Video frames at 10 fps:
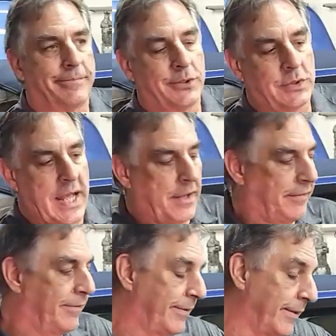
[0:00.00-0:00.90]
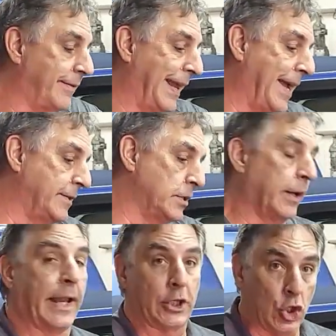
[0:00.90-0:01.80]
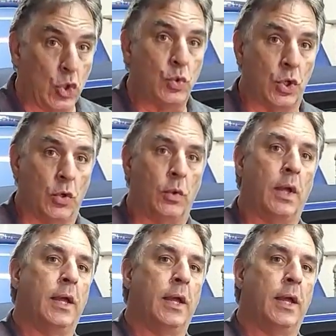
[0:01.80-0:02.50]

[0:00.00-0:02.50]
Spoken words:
2006, yeah, it's not like new,